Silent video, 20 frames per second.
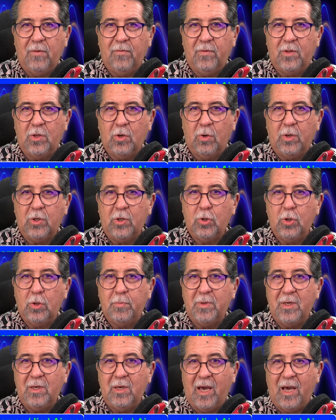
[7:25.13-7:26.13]
Even though it
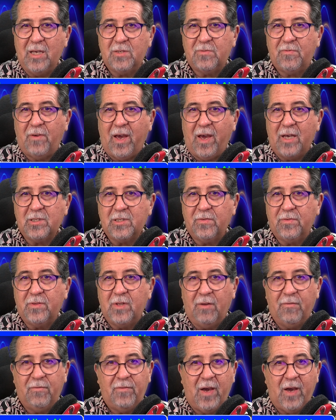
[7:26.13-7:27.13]
could be as fast,
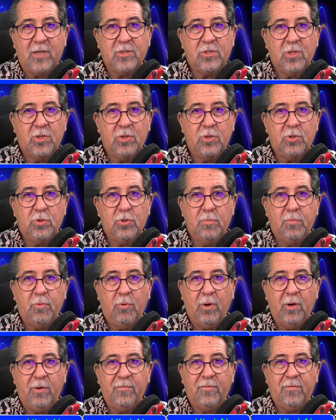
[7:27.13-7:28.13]
if not faster than
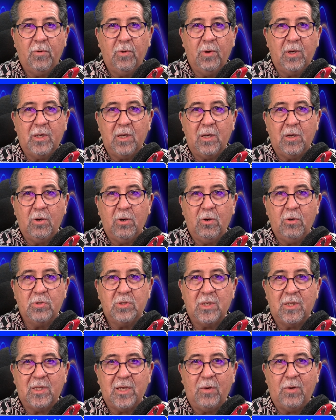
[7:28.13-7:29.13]
2.4
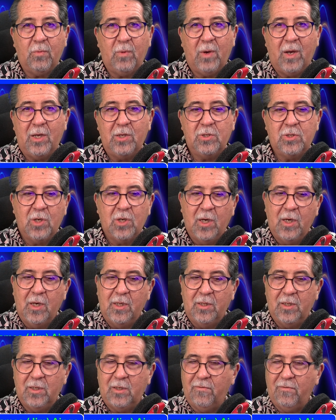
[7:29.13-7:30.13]
gigahertz at that range,
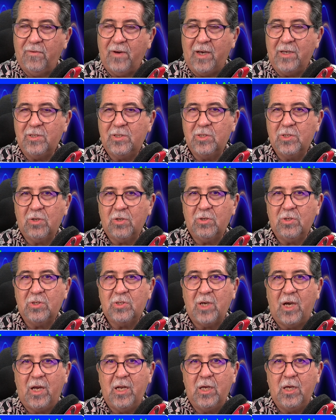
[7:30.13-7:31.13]
the devices are
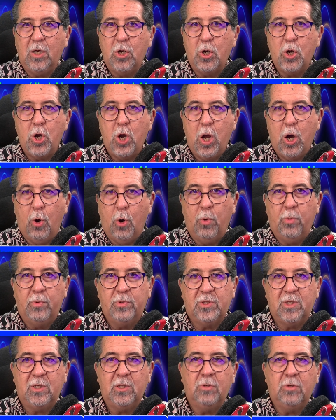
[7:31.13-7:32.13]
deciding no,
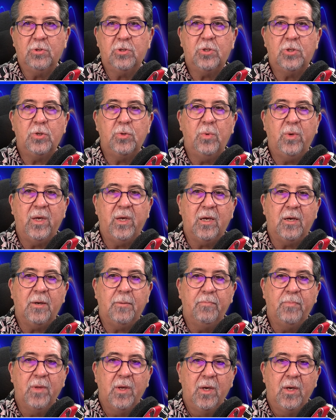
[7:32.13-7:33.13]
signal's too weak.
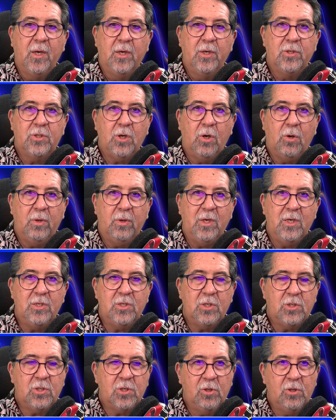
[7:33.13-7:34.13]
So,
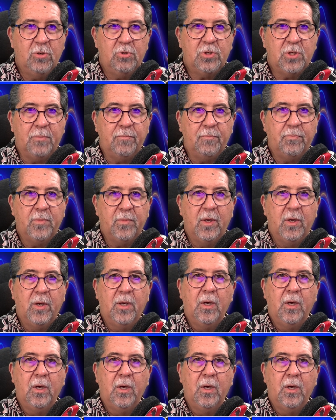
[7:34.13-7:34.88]
easy solution.